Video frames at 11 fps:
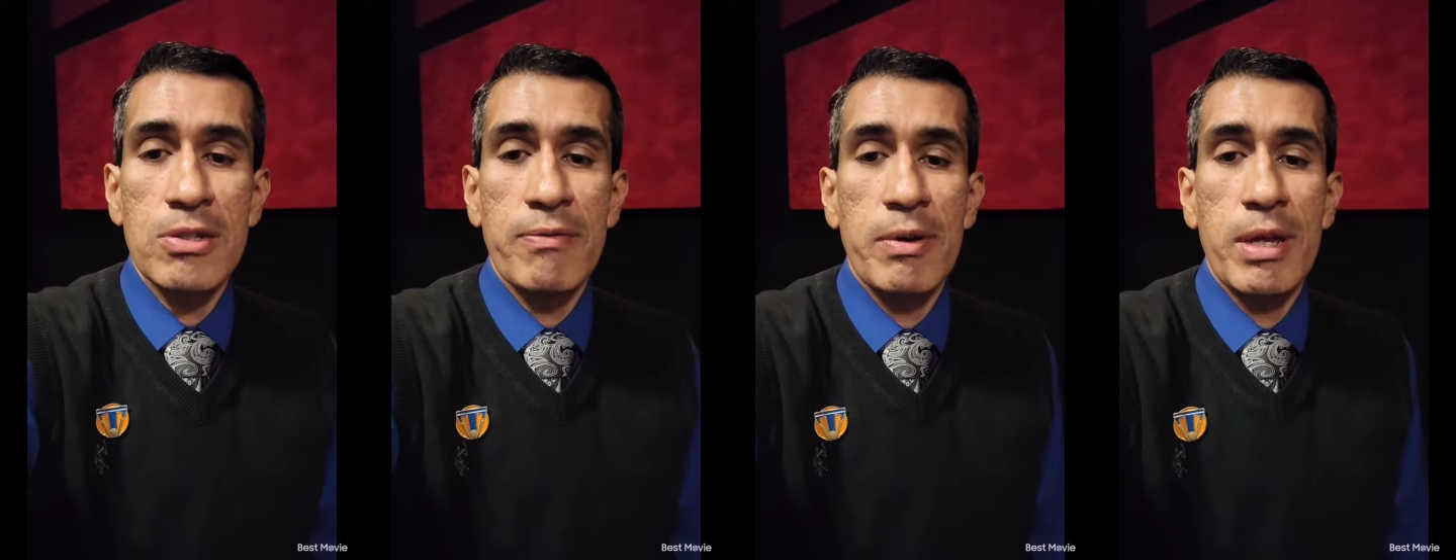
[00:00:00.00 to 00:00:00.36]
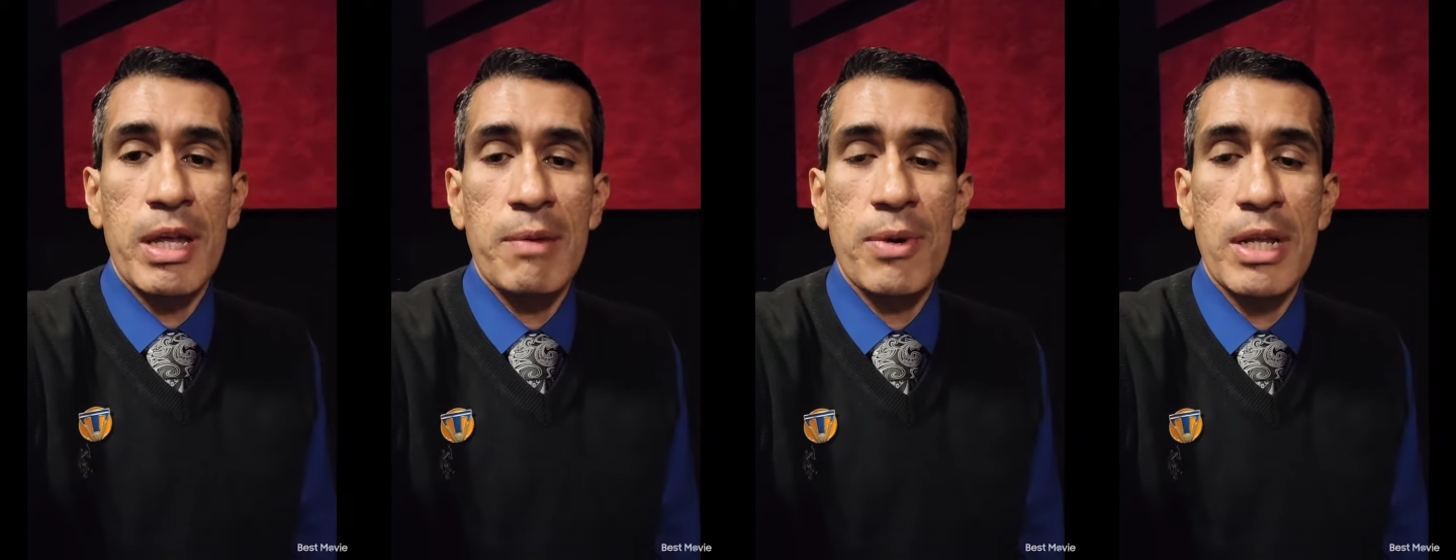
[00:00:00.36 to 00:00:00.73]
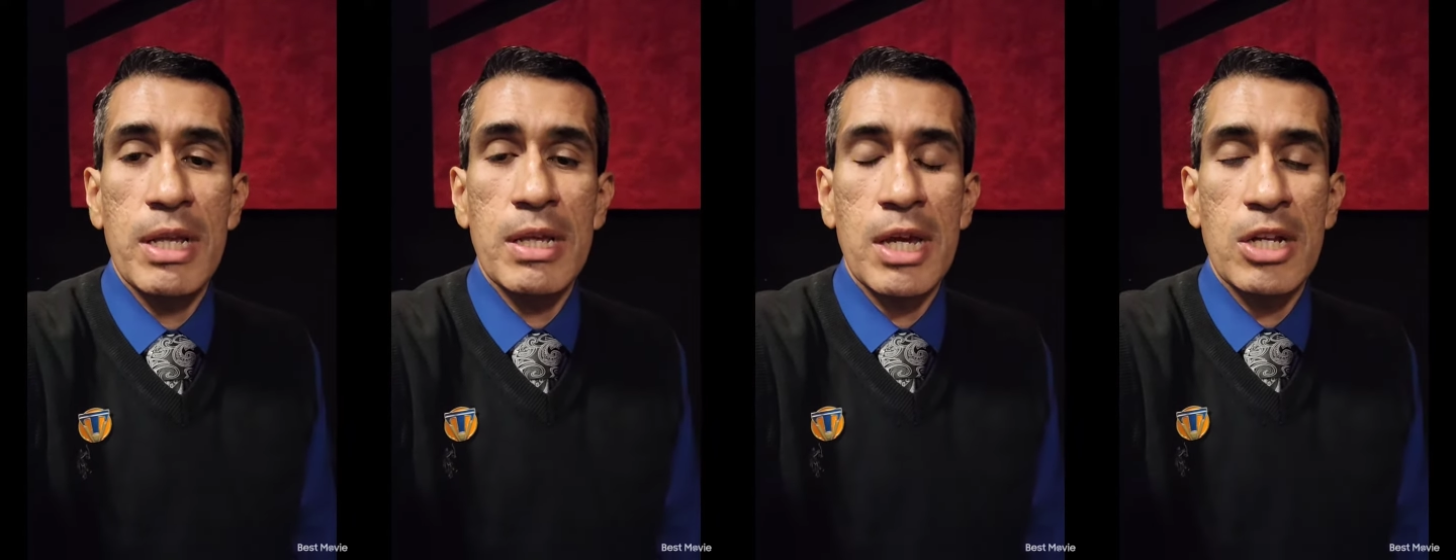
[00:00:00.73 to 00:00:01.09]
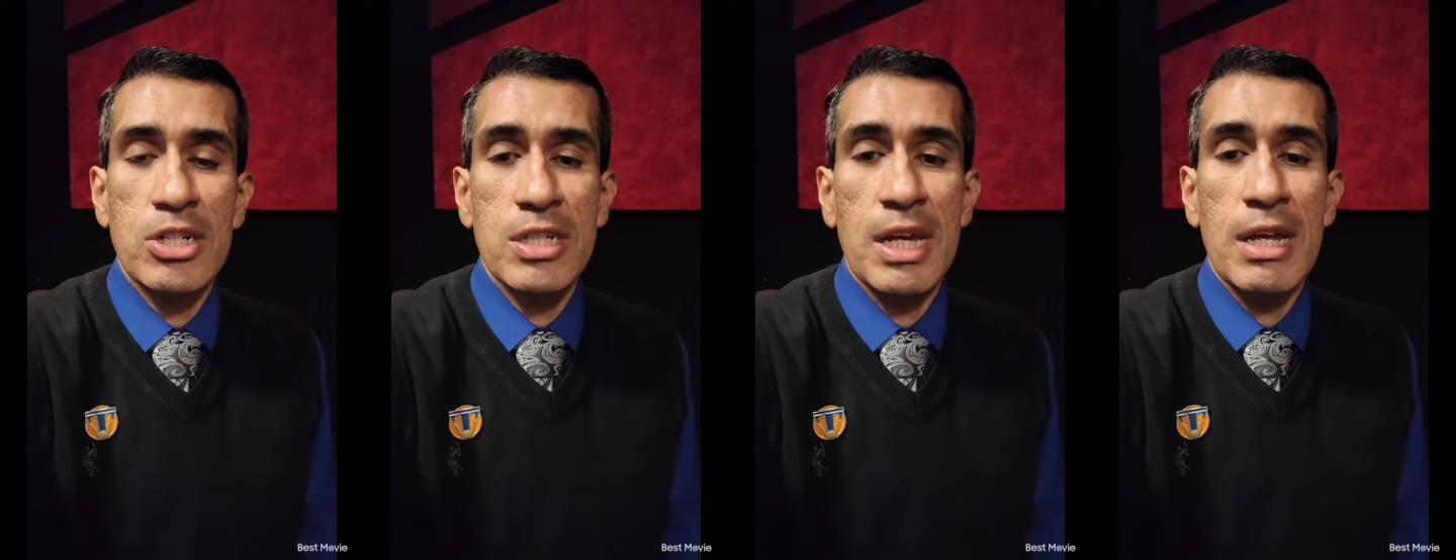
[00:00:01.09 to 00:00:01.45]
So if anybody
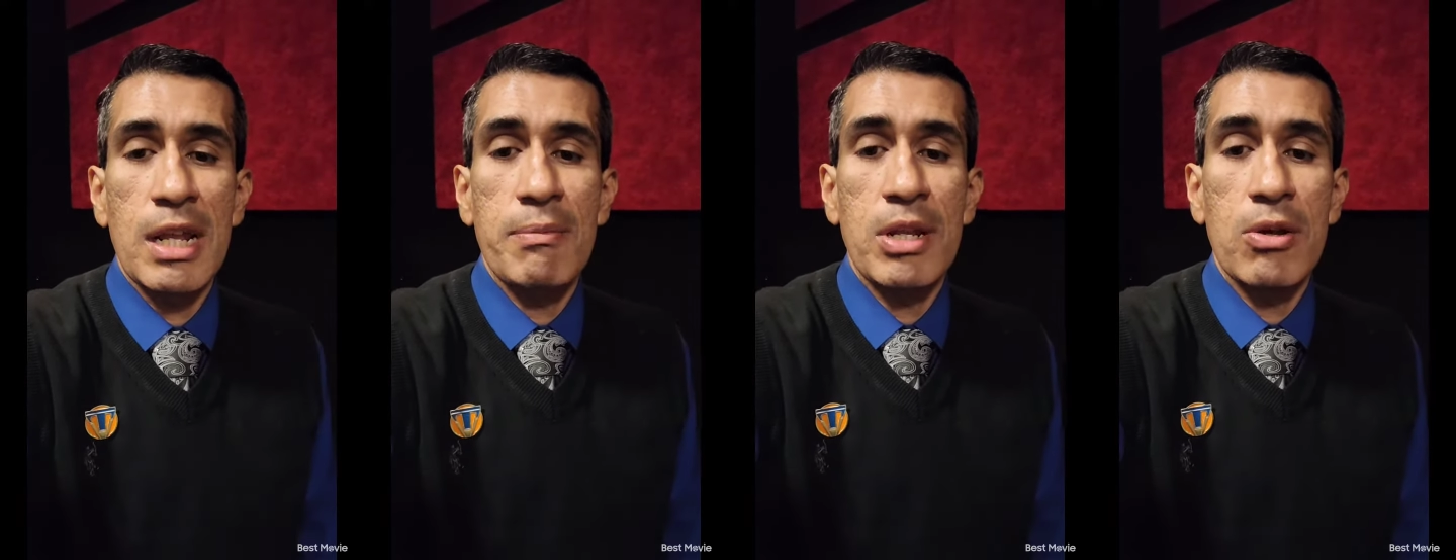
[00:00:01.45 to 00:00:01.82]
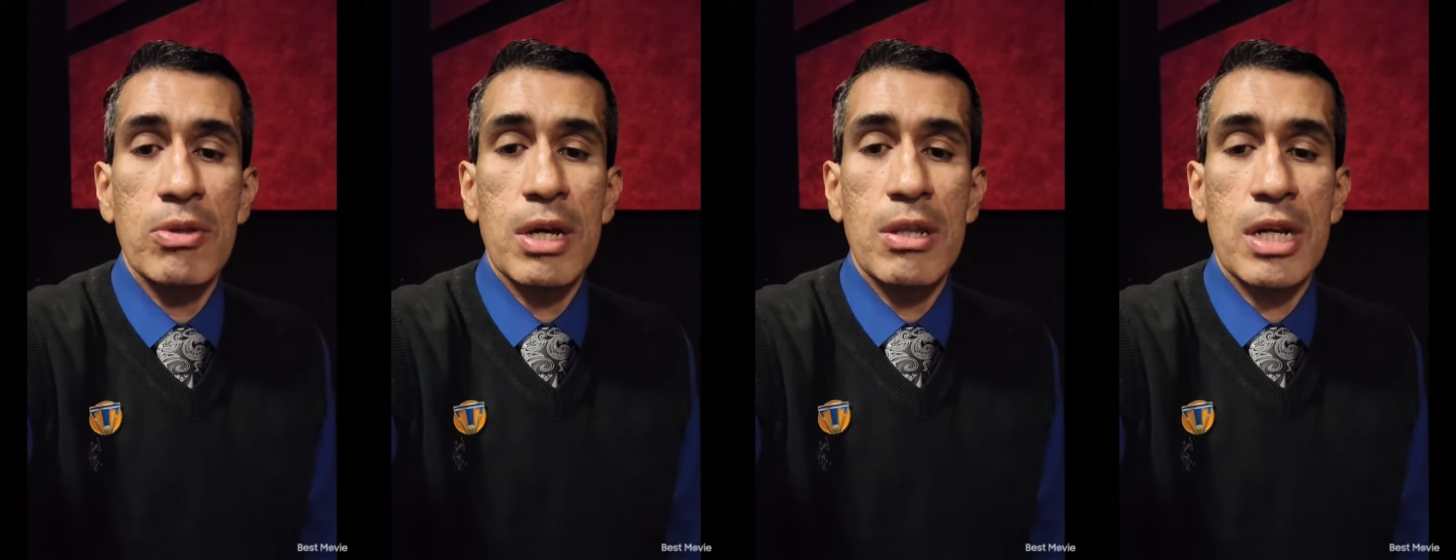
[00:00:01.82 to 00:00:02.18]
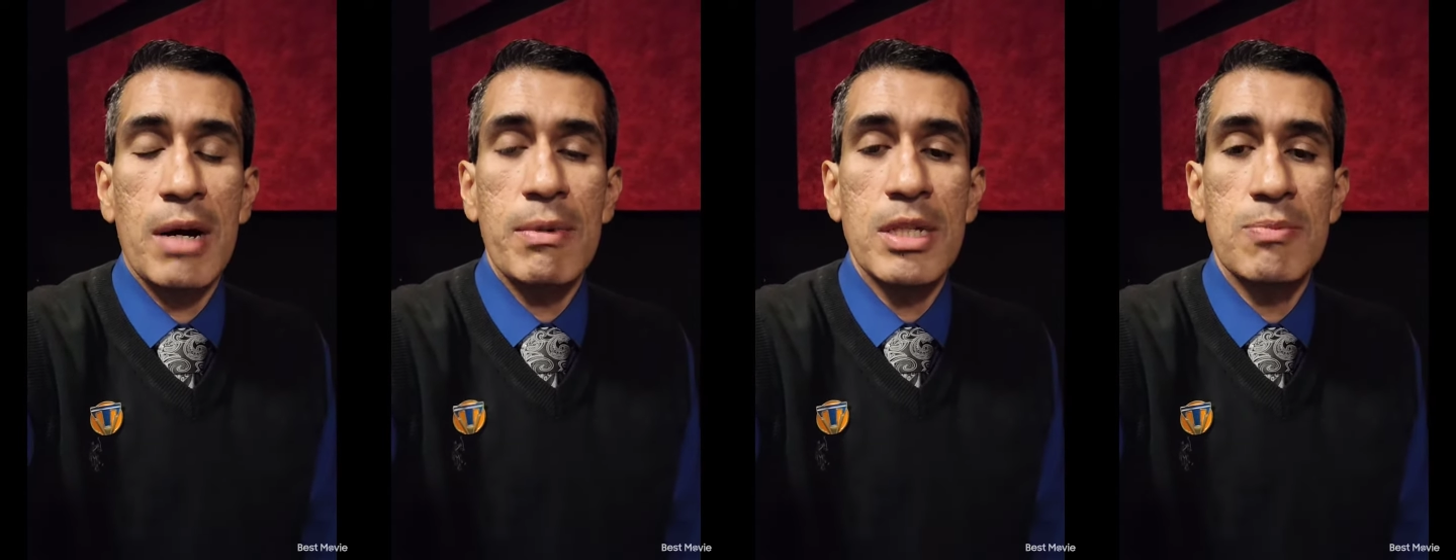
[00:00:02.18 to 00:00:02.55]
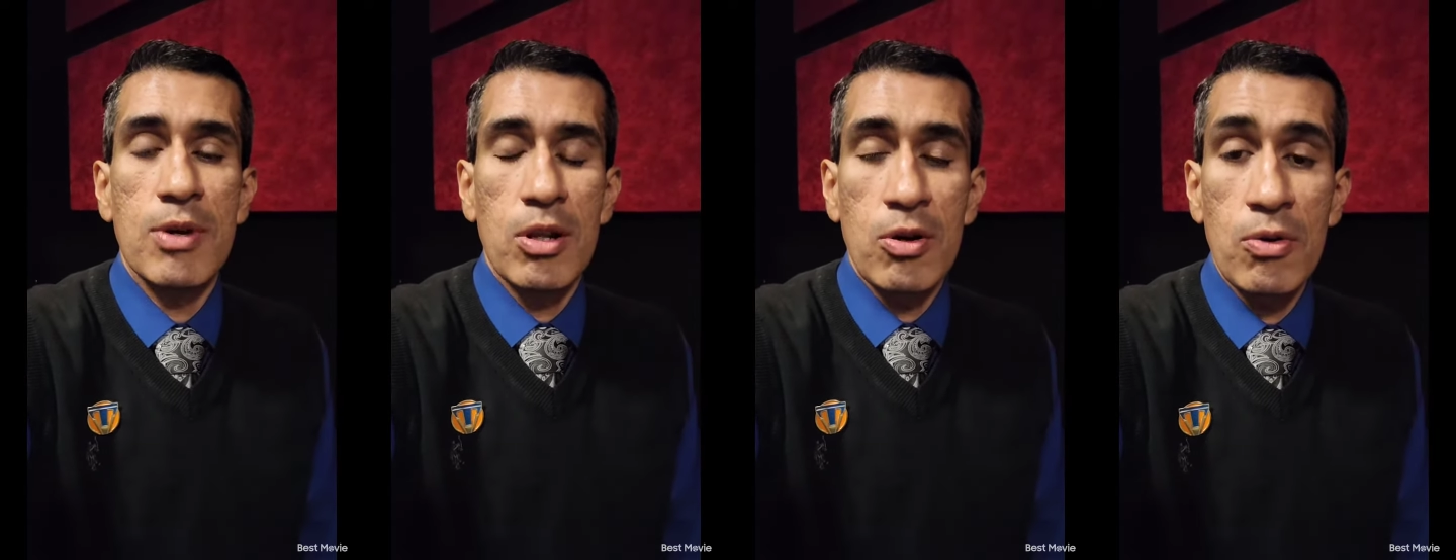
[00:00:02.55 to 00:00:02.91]
catches that, let me know down in the comments
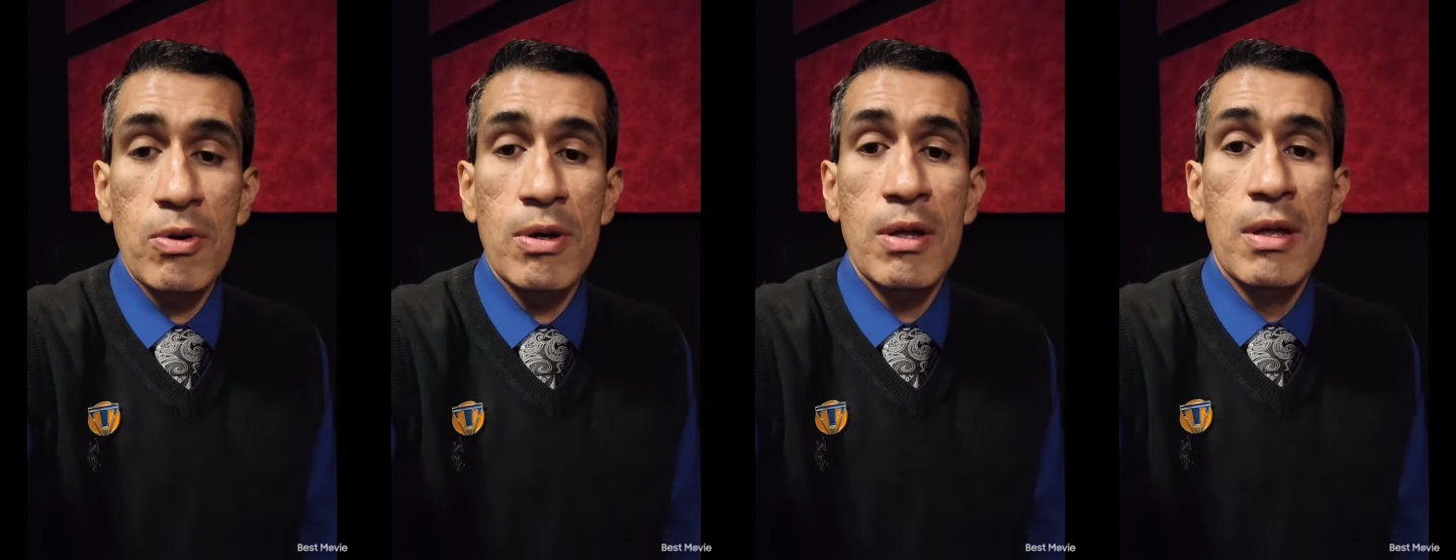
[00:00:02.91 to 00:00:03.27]
below.